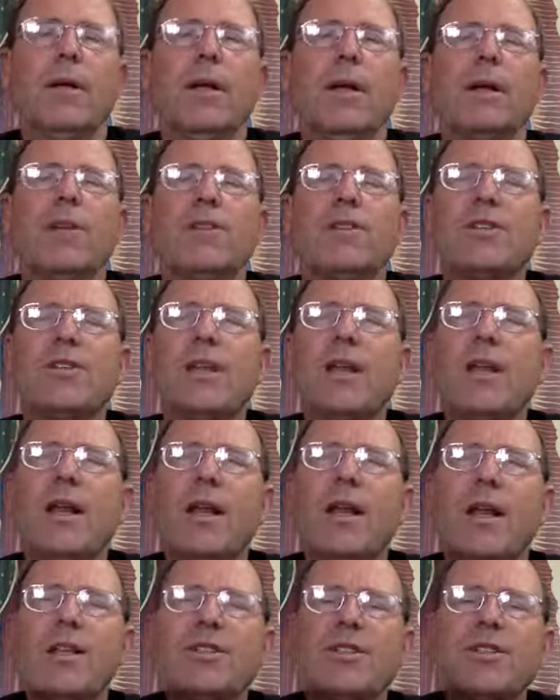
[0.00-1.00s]
You can see
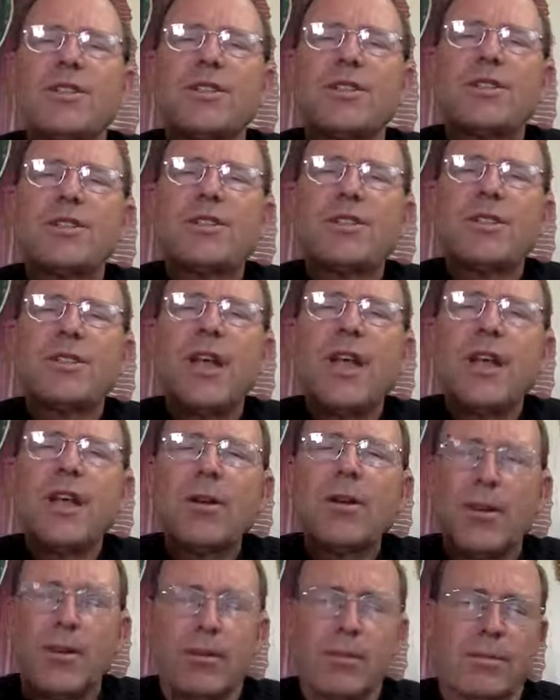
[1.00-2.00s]
that it's
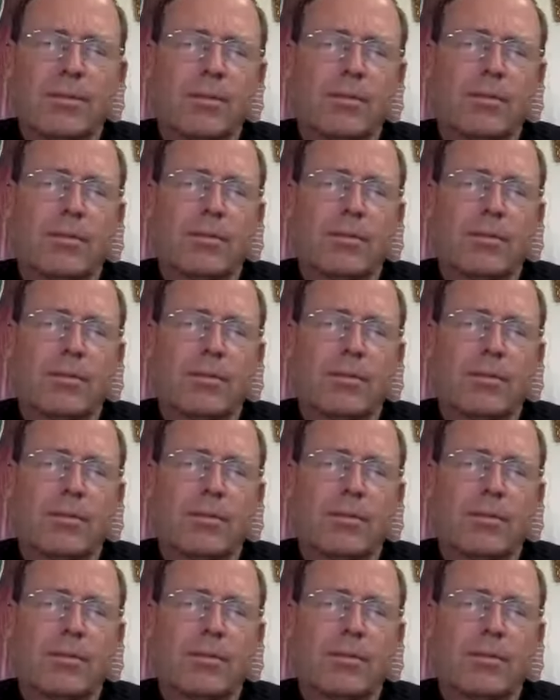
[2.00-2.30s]
thinner